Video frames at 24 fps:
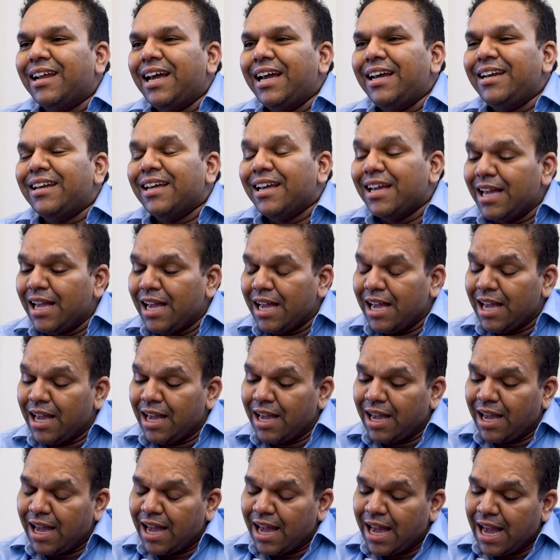Right? Mm.
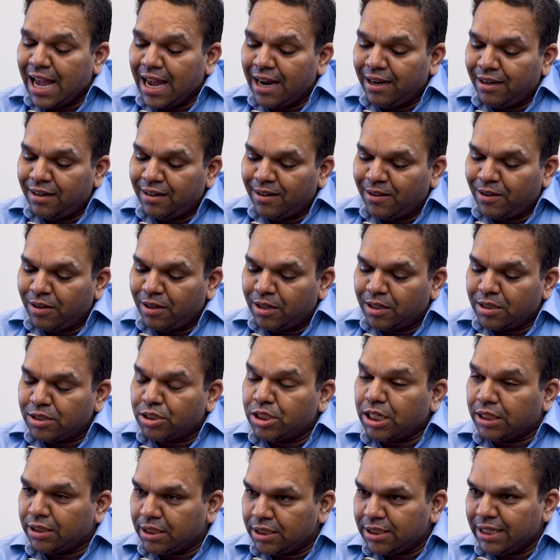And
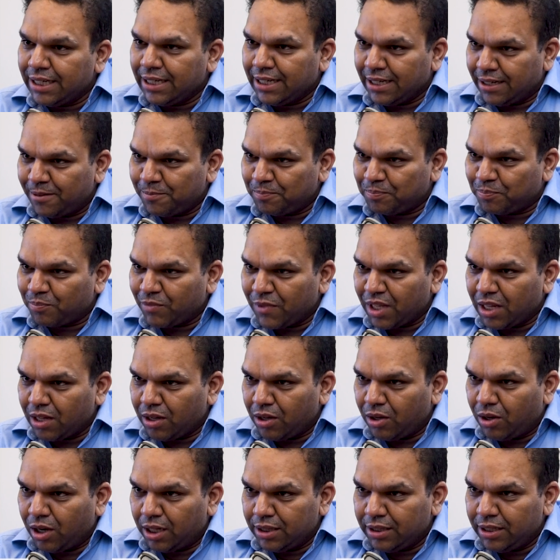Chandrasekhar
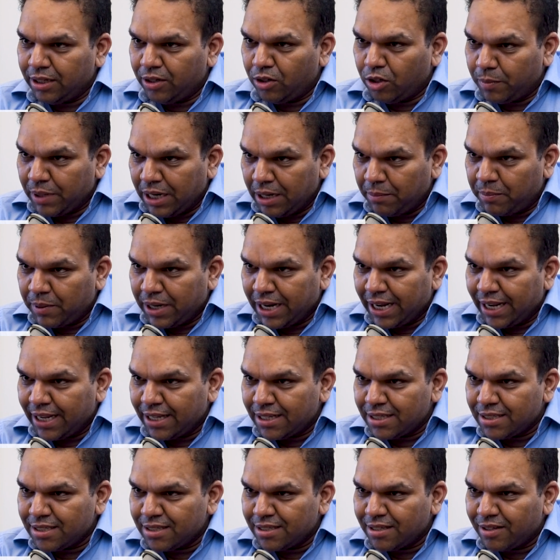got the Nobel
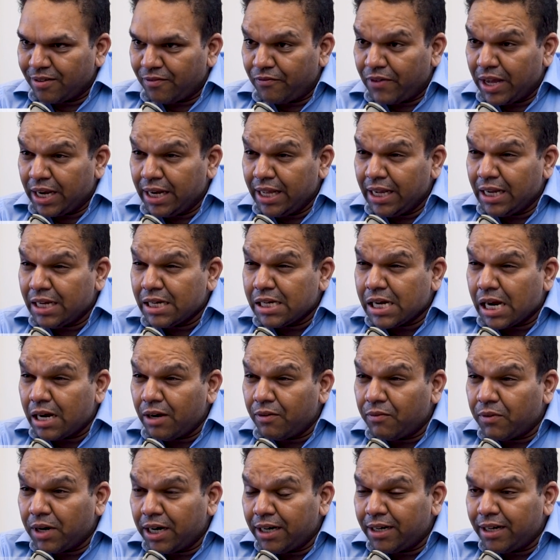Prize when he
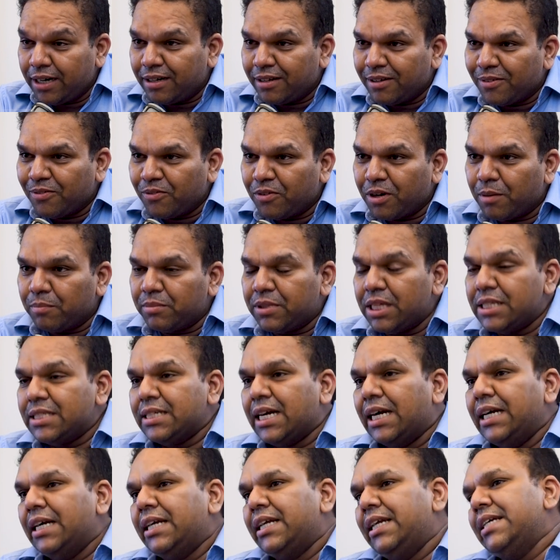converted from this
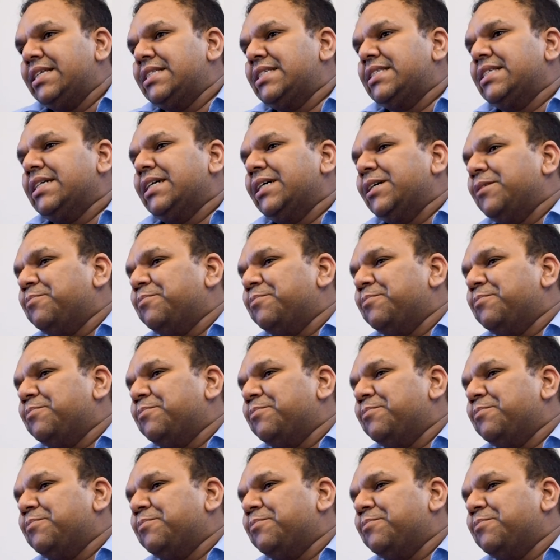country's